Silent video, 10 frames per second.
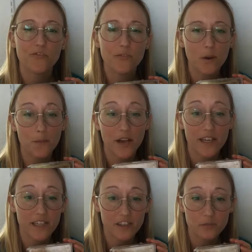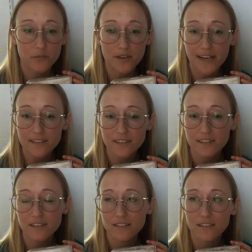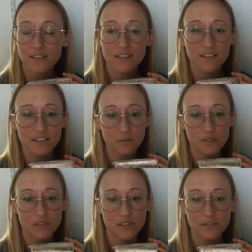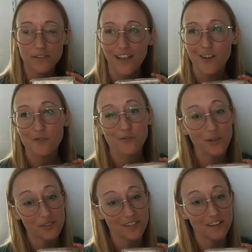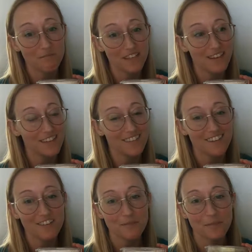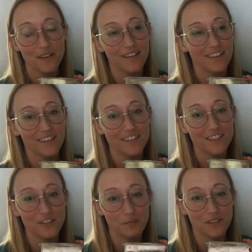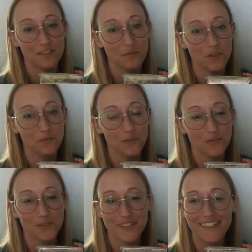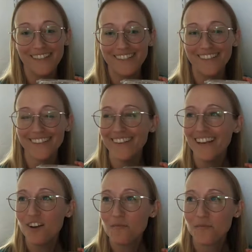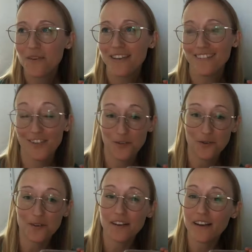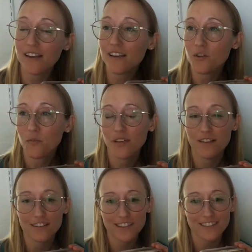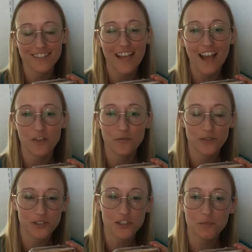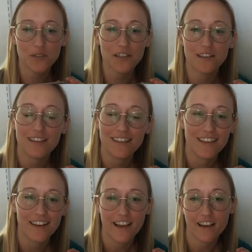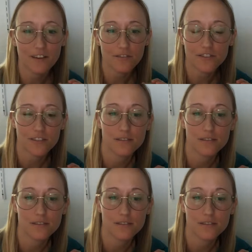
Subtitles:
Pioneer Plastics, I believe. First time I got them, they shipped it to me for free to Hawaii because they had free shipping and they didn't have